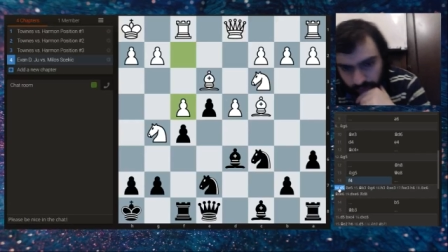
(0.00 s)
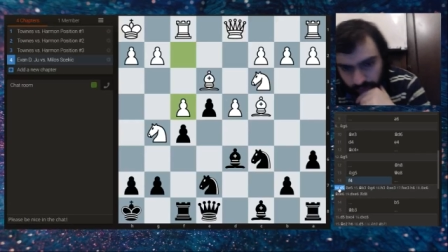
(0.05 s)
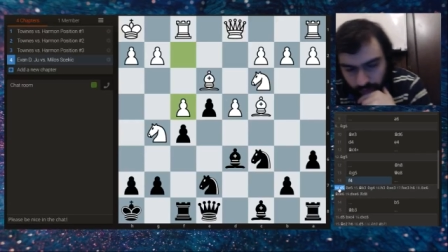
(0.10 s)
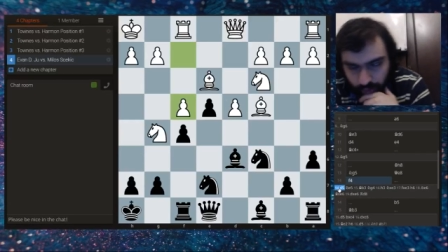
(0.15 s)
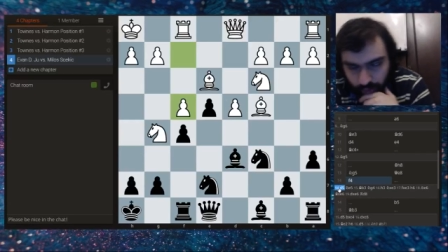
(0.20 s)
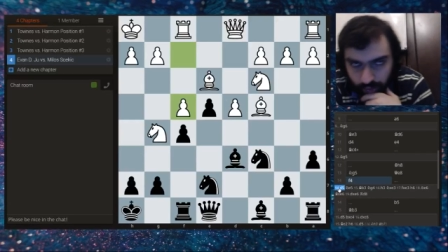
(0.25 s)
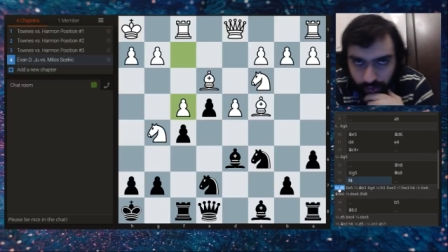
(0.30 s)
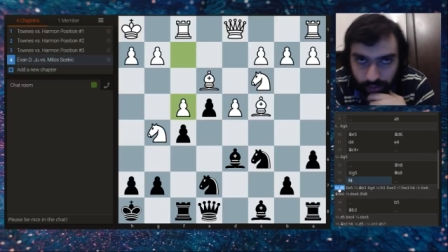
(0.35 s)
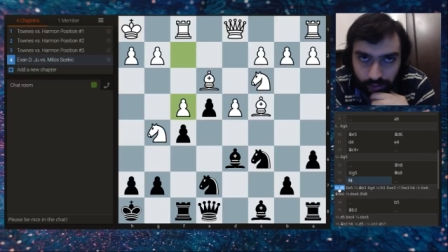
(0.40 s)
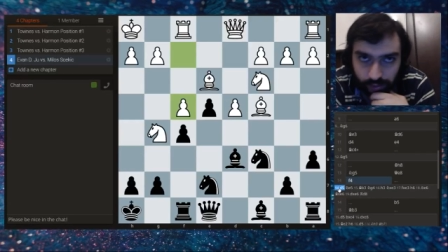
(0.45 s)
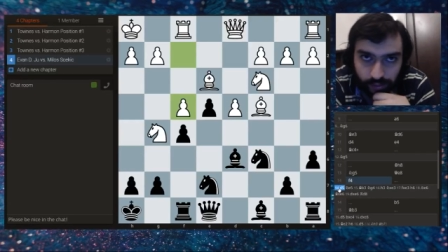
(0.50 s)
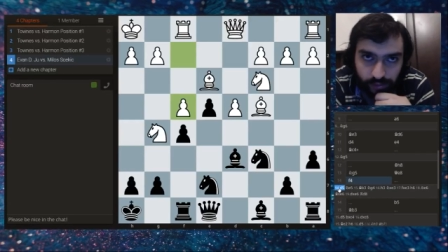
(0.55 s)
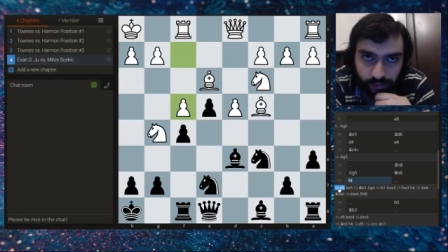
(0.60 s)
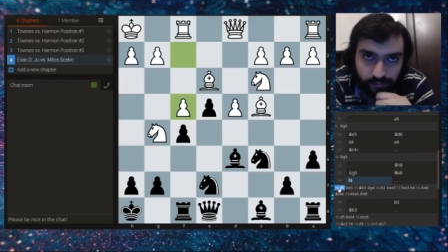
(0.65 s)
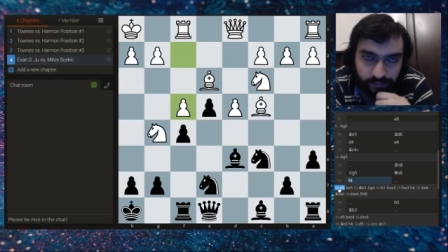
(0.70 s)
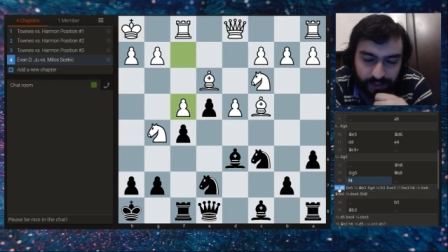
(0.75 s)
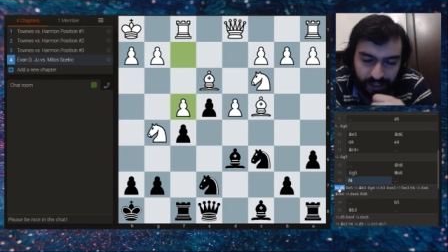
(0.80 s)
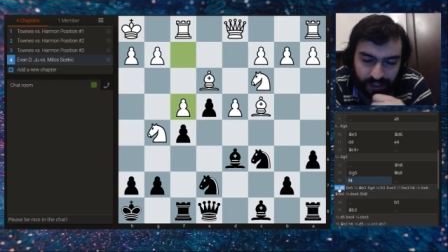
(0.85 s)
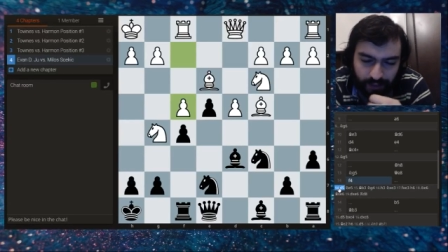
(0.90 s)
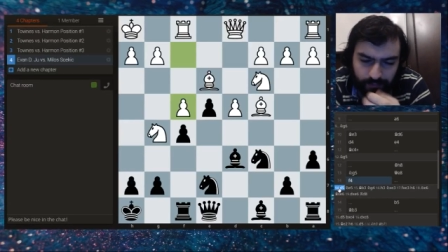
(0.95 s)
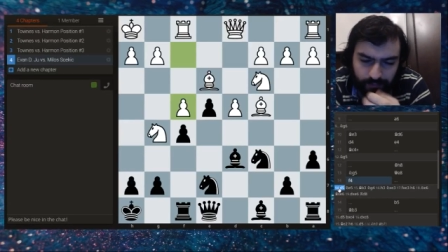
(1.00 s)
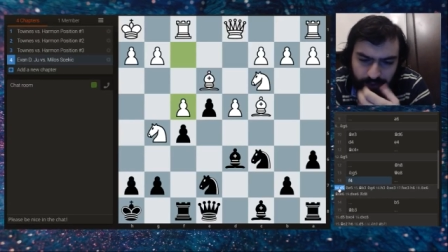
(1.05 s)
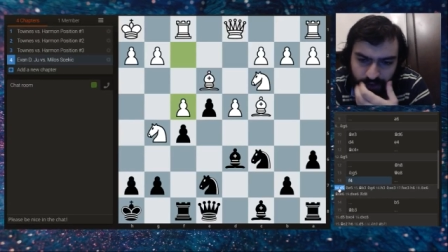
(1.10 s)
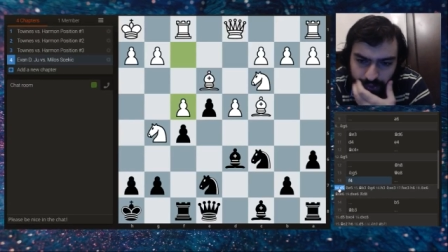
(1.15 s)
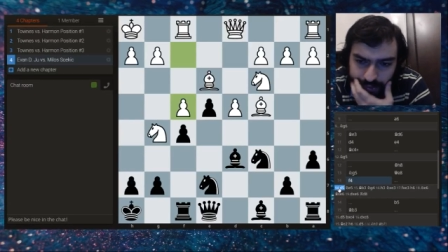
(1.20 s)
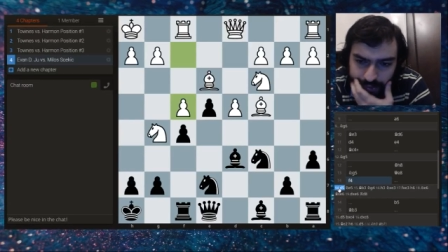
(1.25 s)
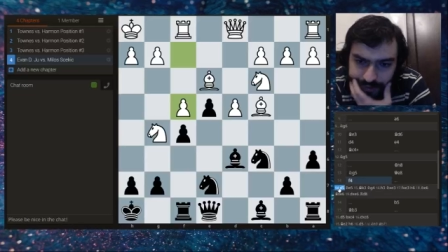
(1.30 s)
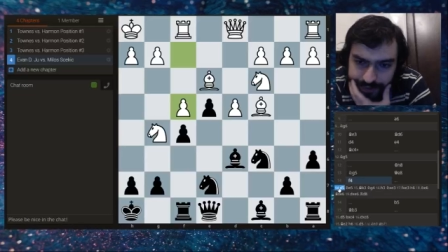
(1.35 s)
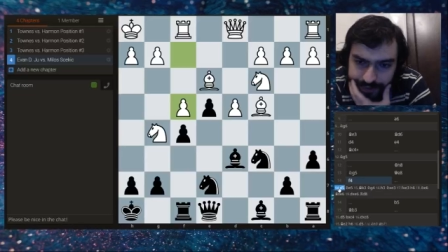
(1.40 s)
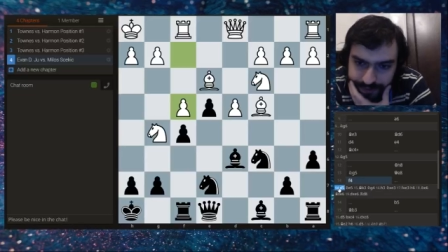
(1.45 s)

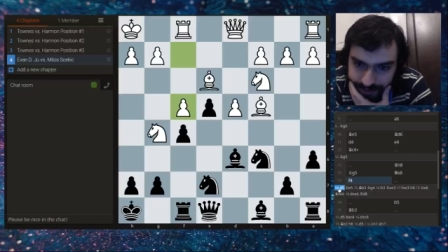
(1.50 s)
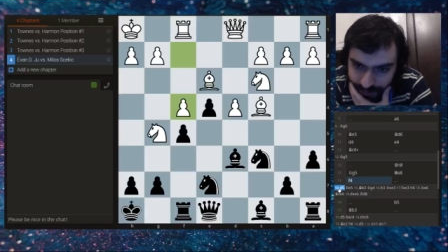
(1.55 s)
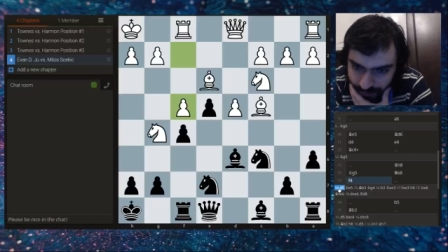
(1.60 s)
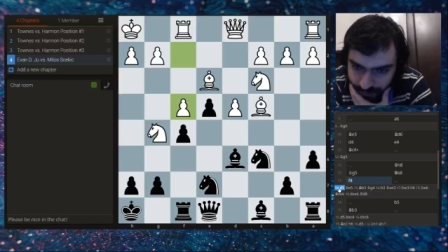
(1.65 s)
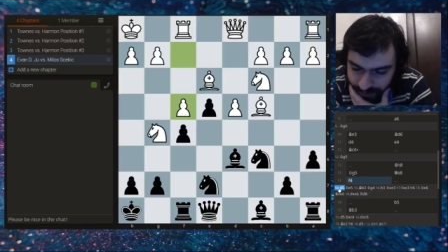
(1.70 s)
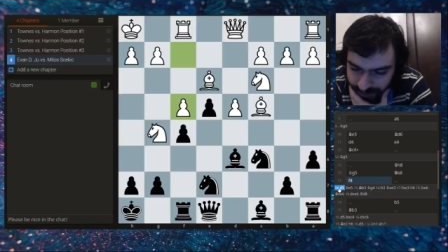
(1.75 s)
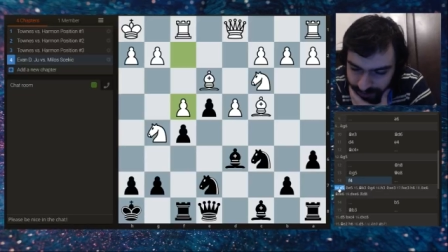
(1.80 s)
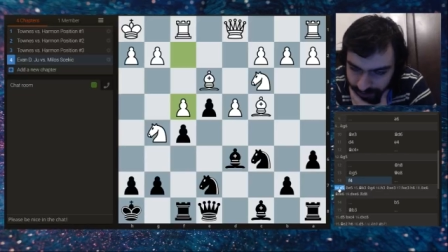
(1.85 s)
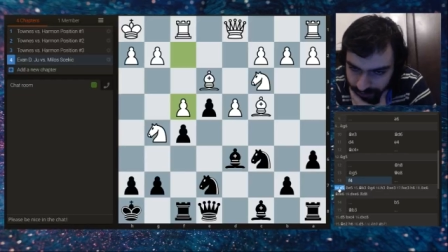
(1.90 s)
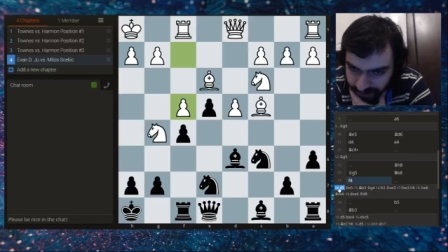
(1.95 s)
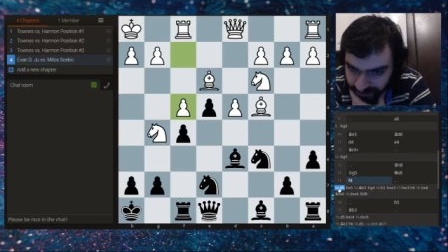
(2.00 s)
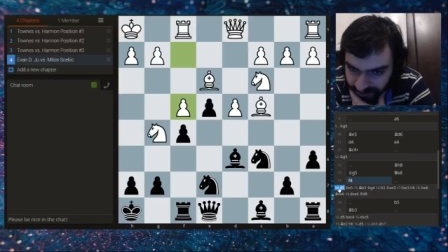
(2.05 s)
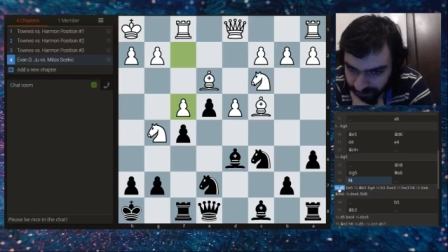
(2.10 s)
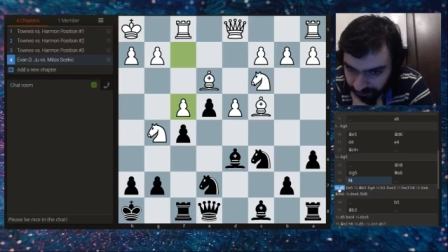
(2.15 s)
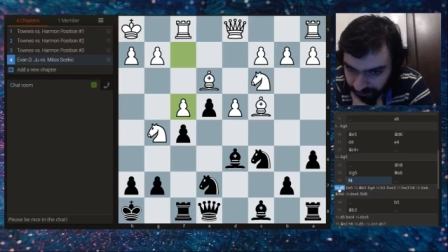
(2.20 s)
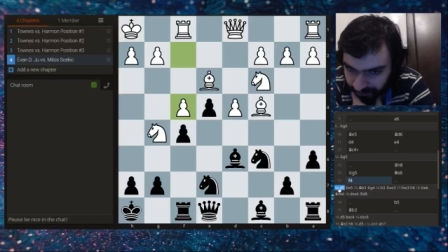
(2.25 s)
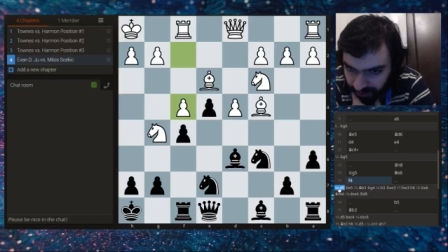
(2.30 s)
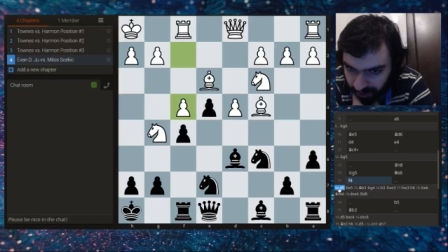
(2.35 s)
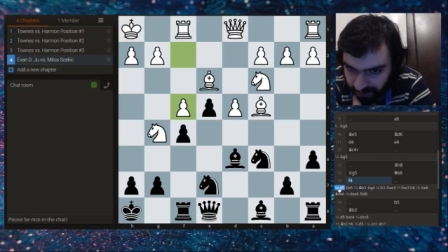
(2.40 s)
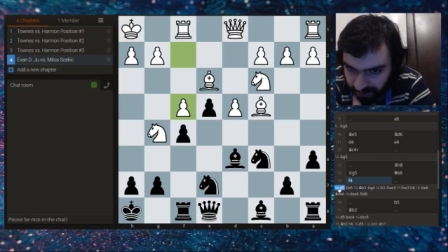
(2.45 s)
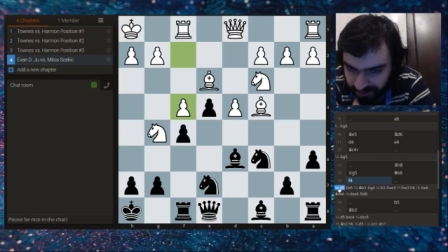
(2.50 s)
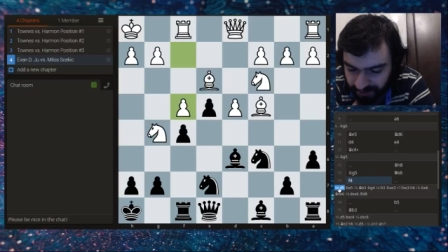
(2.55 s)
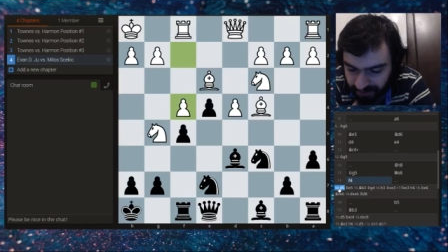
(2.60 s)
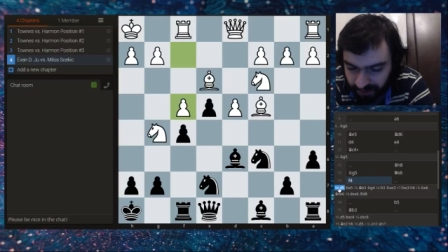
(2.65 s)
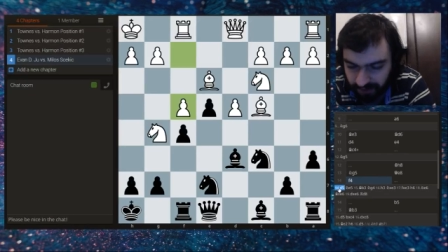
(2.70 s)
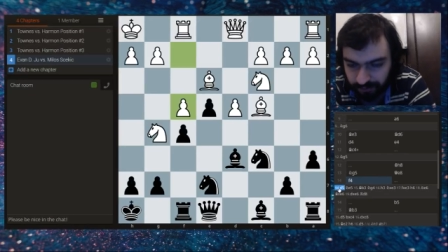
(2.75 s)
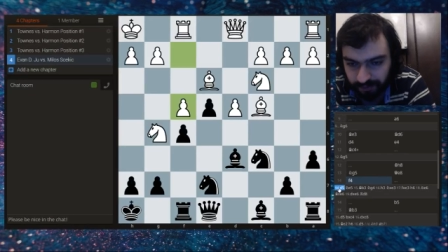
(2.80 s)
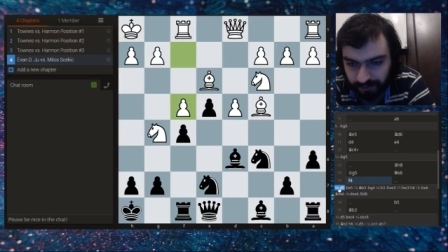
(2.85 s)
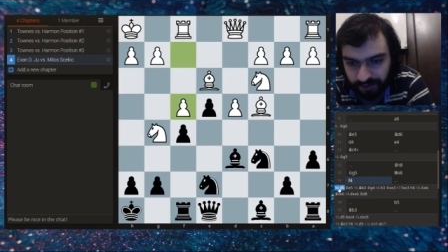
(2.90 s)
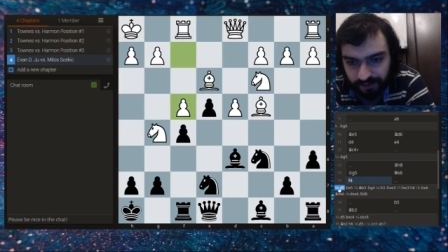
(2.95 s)
Much worse, I would say. It's the fair
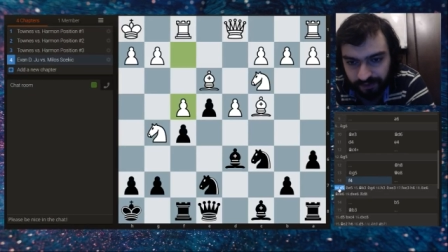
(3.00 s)
statement.